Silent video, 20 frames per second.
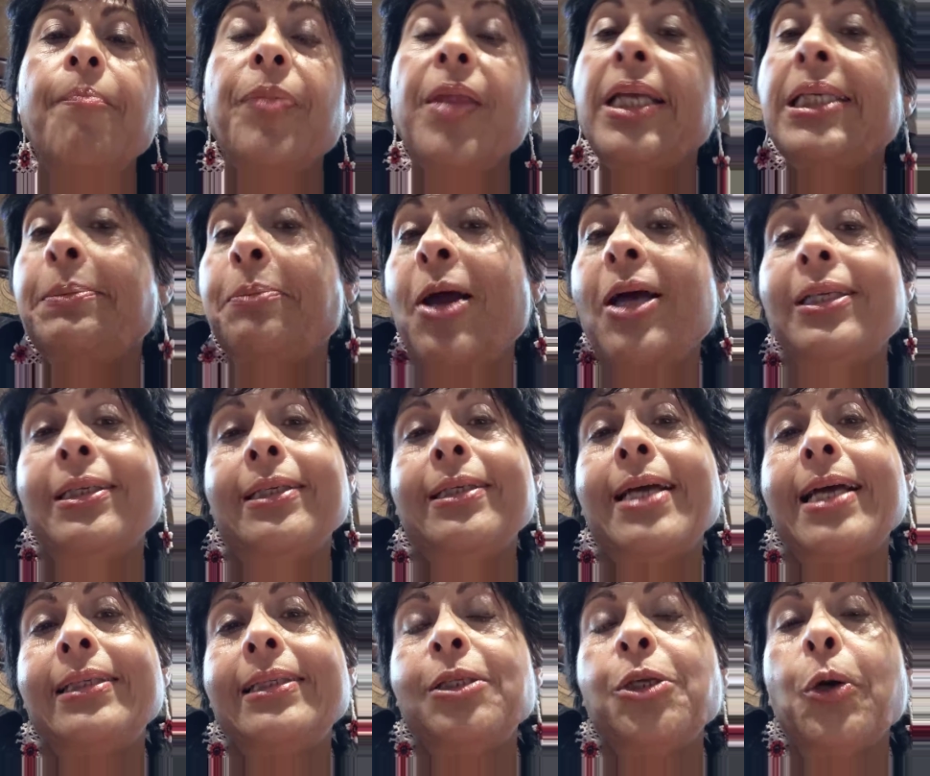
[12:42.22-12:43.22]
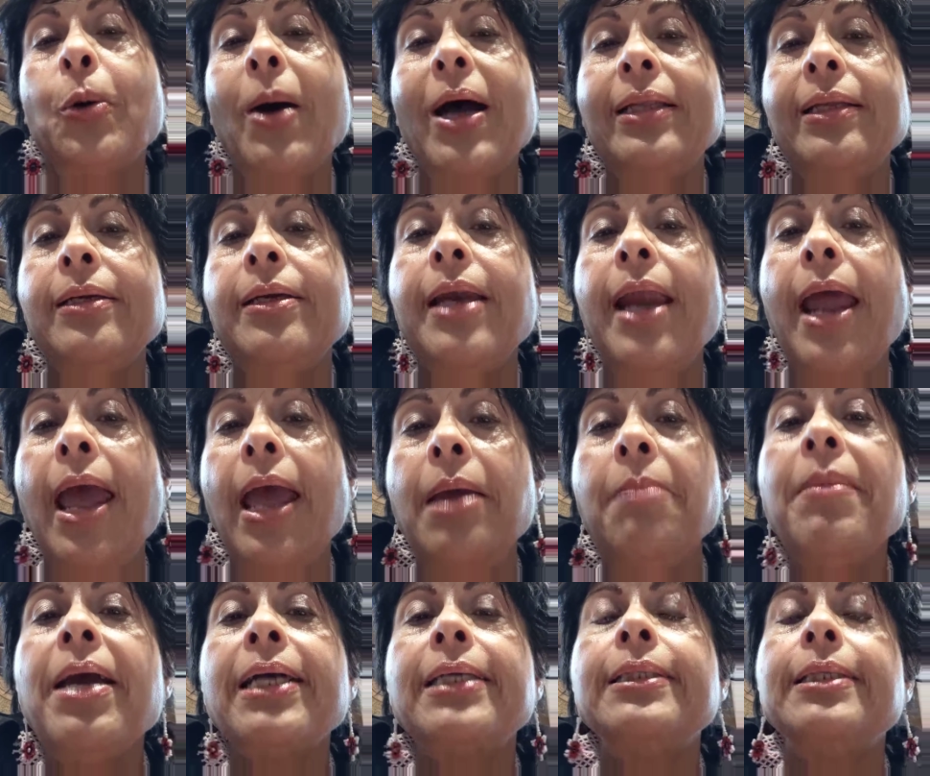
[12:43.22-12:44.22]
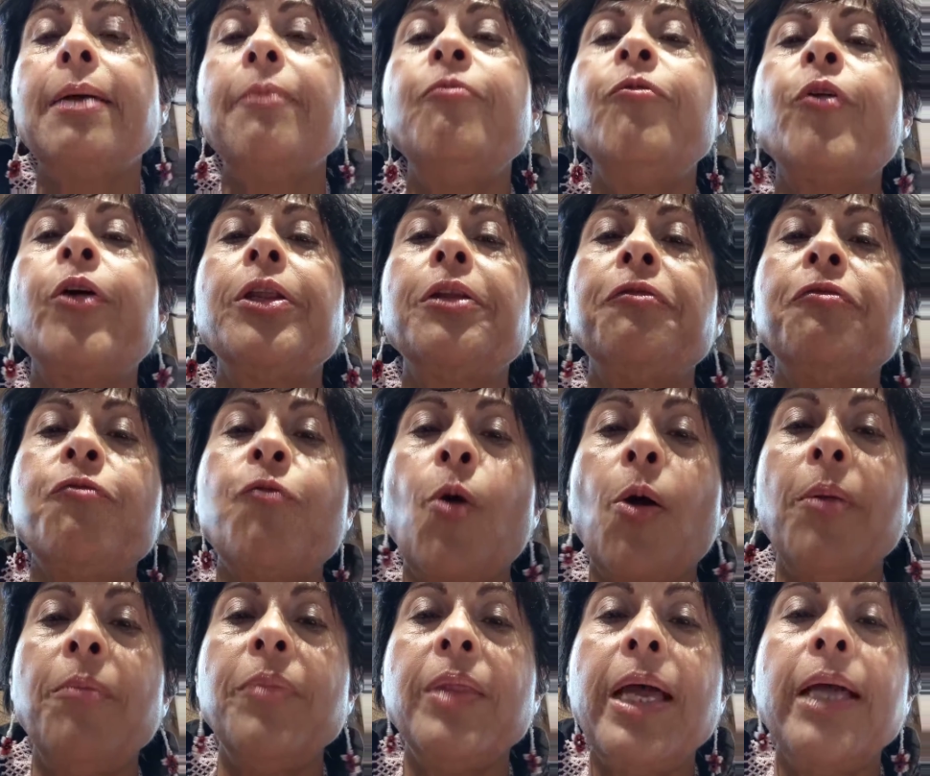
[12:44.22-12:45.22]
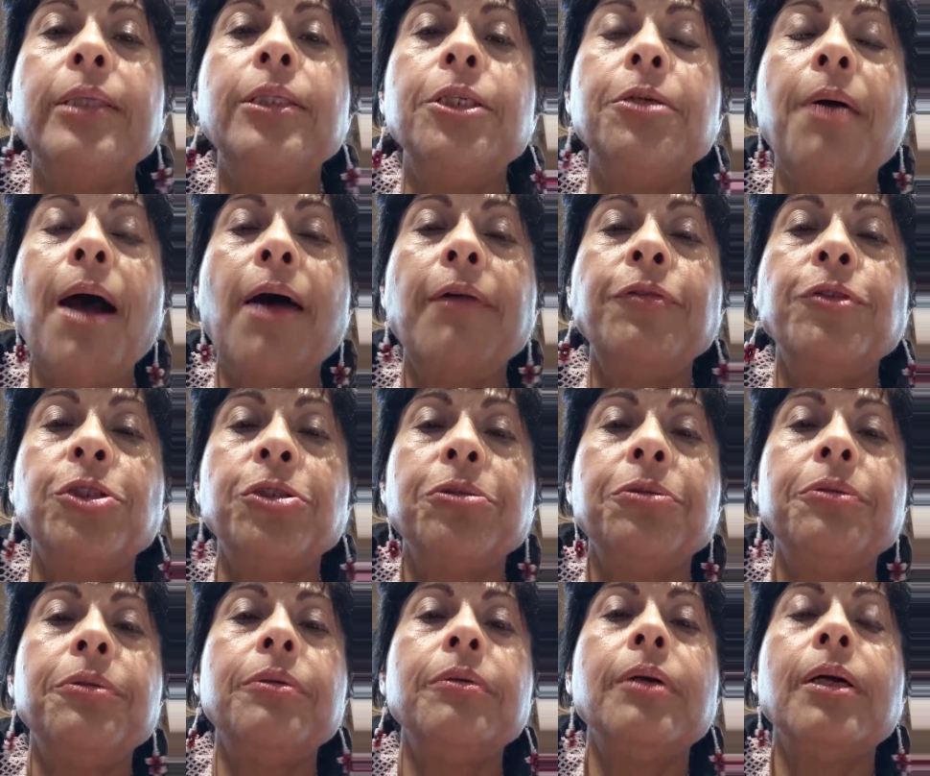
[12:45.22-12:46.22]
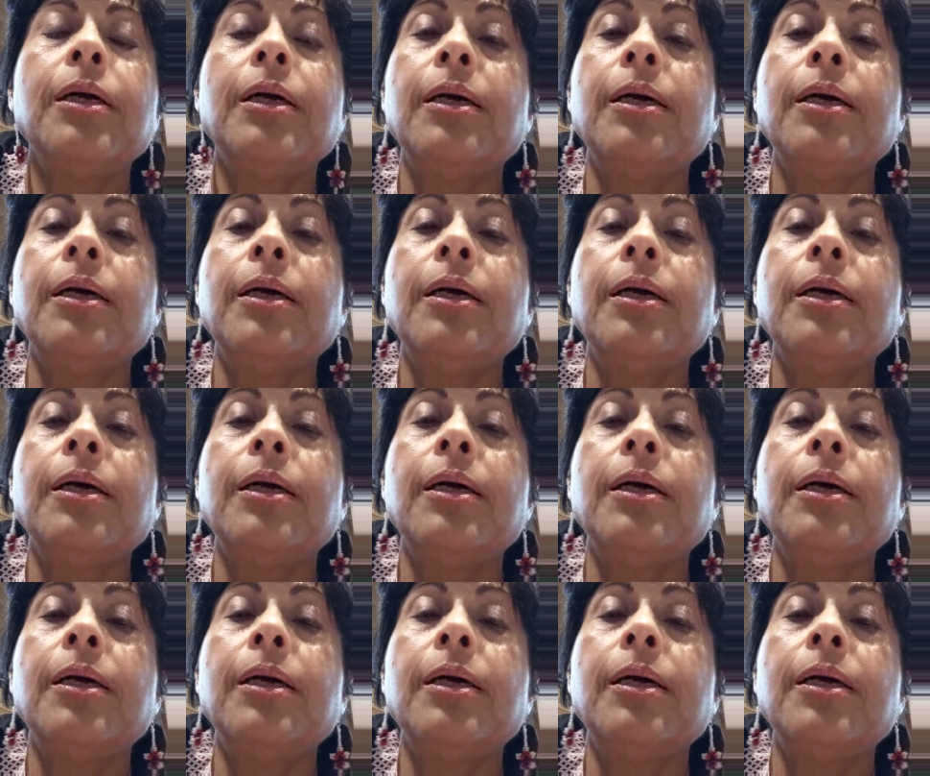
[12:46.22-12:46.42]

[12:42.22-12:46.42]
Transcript: This process has no other name except for the form that you have to